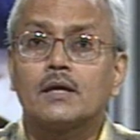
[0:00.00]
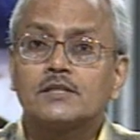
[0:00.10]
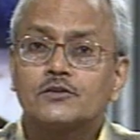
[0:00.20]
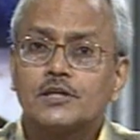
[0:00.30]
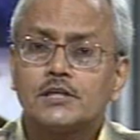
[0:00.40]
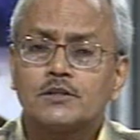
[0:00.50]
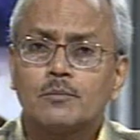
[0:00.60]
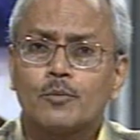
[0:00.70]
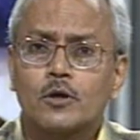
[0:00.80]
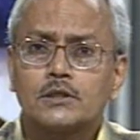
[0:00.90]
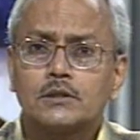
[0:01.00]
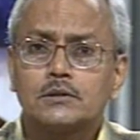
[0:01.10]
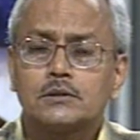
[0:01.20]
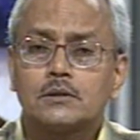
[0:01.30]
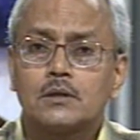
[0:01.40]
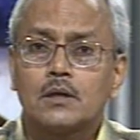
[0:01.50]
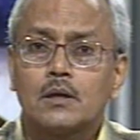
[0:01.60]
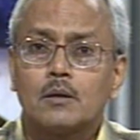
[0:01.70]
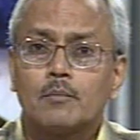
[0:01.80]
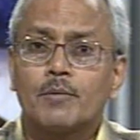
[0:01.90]
History is important,
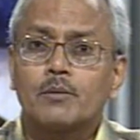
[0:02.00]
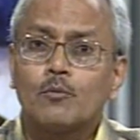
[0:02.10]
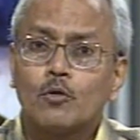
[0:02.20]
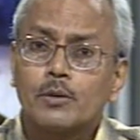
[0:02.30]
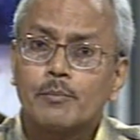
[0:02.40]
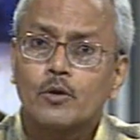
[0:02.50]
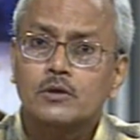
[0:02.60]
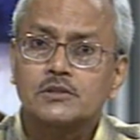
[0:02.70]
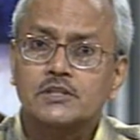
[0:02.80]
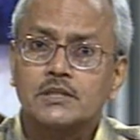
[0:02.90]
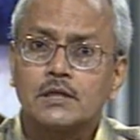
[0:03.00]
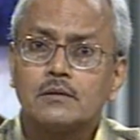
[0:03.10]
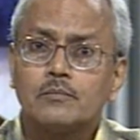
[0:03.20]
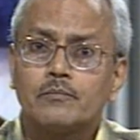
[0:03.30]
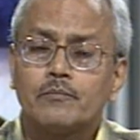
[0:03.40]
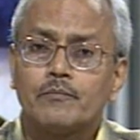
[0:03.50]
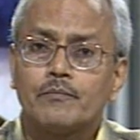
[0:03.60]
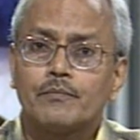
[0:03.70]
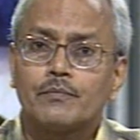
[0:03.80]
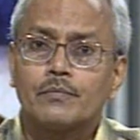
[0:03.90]
but more important still
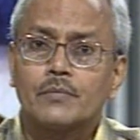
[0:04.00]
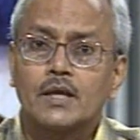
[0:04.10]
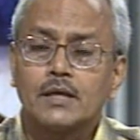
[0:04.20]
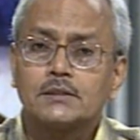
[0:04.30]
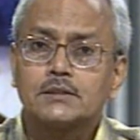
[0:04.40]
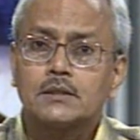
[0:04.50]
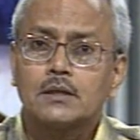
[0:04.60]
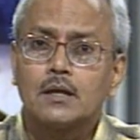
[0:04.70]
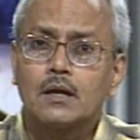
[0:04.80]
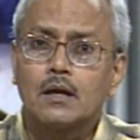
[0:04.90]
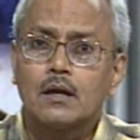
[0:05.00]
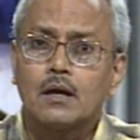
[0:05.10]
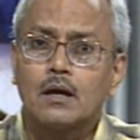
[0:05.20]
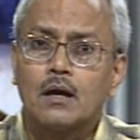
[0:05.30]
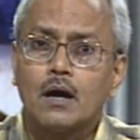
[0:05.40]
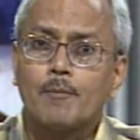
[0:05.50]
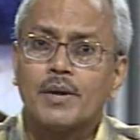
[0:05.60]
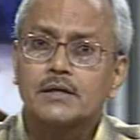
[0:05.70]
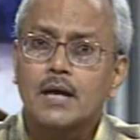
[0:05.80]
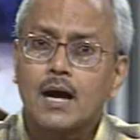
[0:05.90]
is a
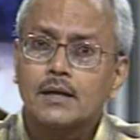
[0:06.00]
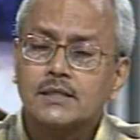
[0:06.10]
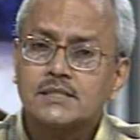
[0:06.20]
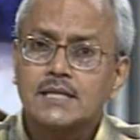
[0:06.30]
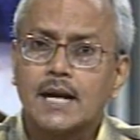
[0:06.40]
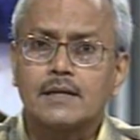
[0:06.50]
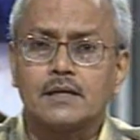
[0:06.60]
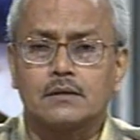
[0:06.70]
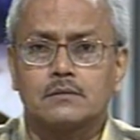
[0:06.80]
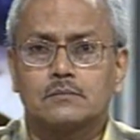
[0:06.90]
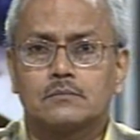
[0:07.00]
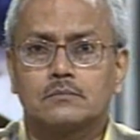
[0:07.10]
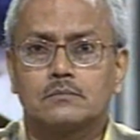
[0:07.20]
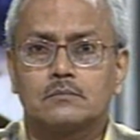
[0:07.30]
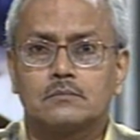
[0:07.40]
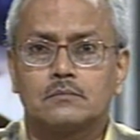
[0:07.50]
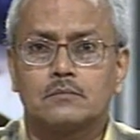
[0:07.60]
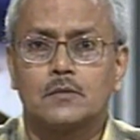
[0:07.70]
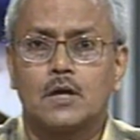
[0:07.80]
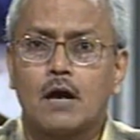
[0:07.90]
better understanding,
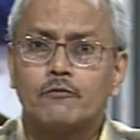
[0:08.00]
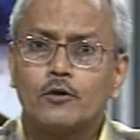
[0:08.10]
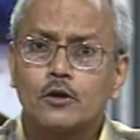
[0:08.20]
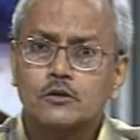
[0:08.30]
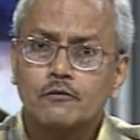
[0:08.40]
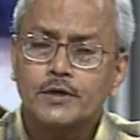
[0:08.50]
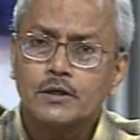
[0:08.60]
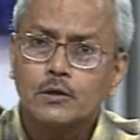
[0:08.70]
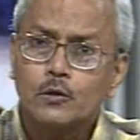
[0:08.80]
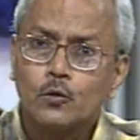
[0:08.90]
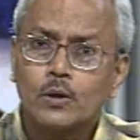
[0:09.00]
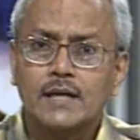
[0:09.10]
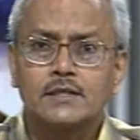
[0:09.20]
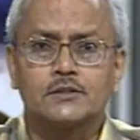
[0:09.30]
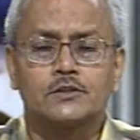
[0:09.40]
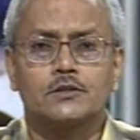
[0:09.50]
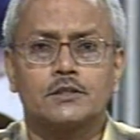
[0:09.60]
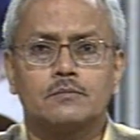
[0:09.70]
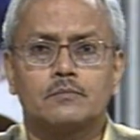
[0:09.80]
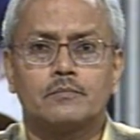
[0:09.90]
a philosophical look at history.